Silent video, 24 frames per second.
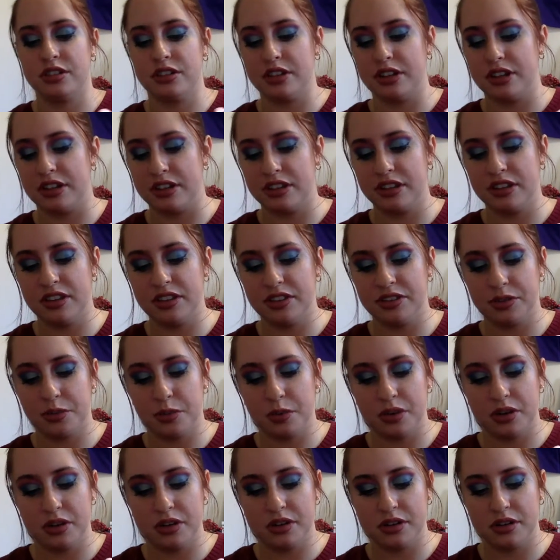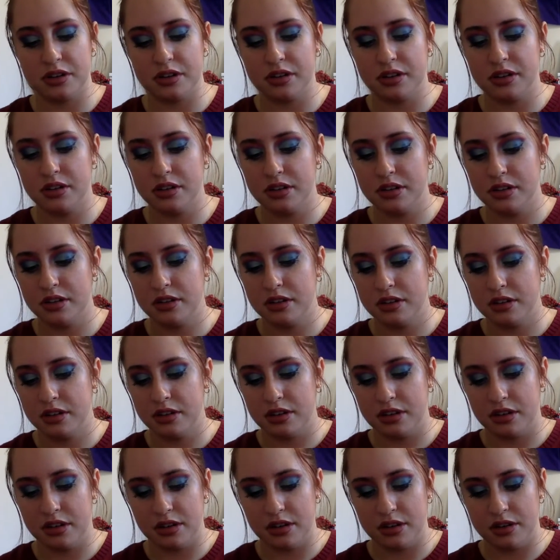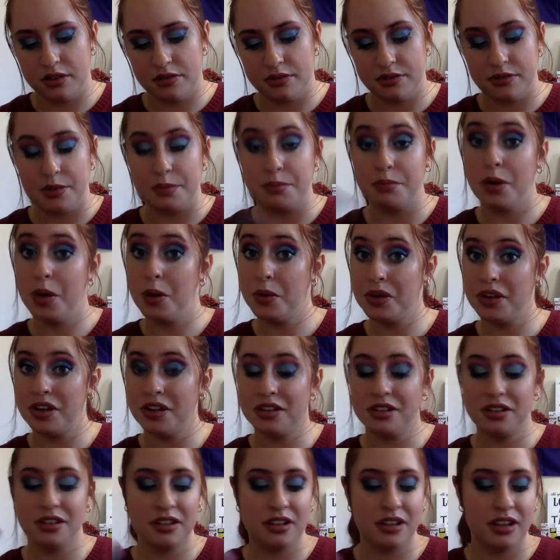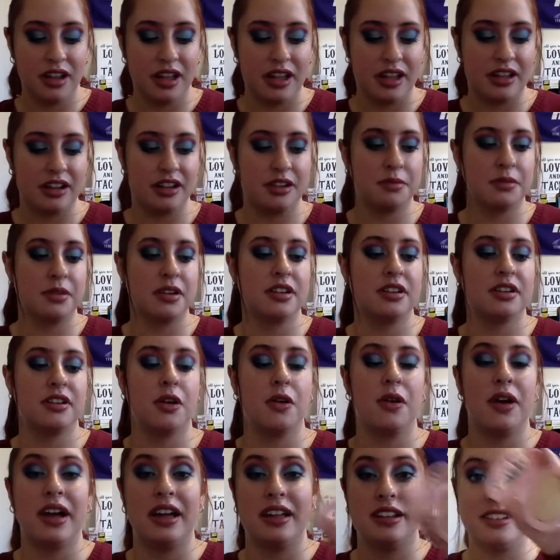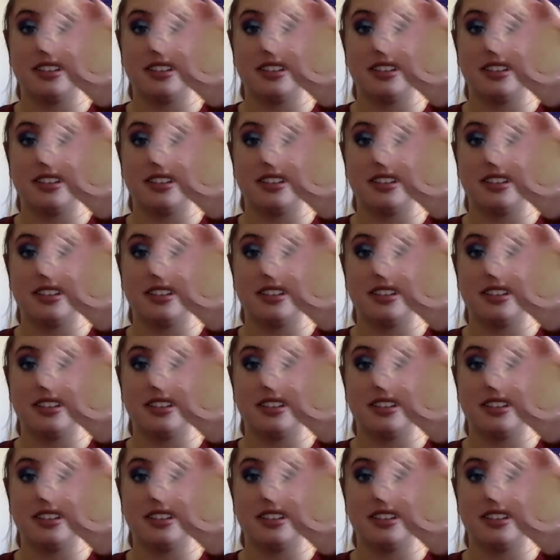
like this one from Moda, and I'm going to go ahead